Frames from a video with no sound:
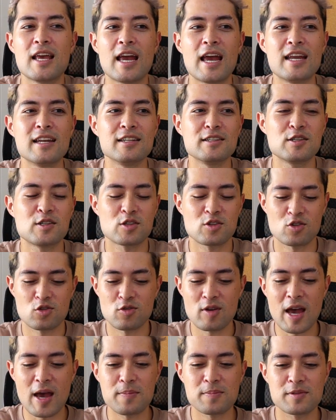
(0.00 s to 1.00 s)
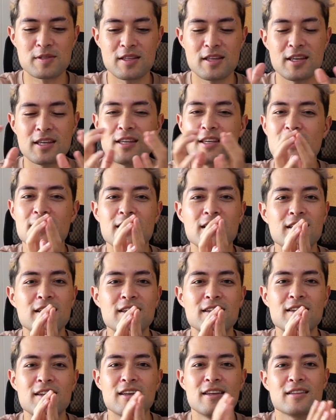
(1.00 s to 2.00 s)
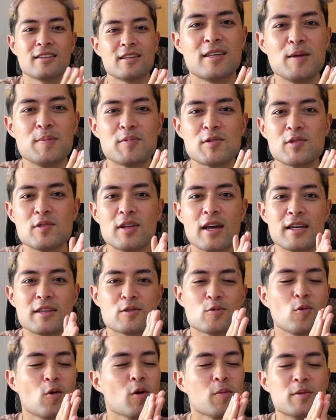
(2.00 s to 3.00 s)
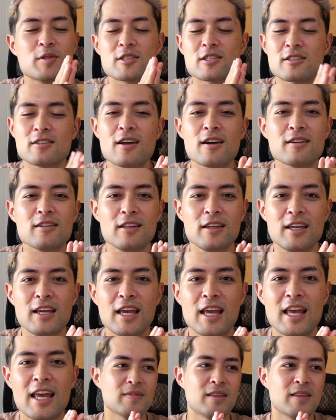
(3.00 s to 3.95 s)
and it just traps the heat in, keeps you nice, warm, and snuggly.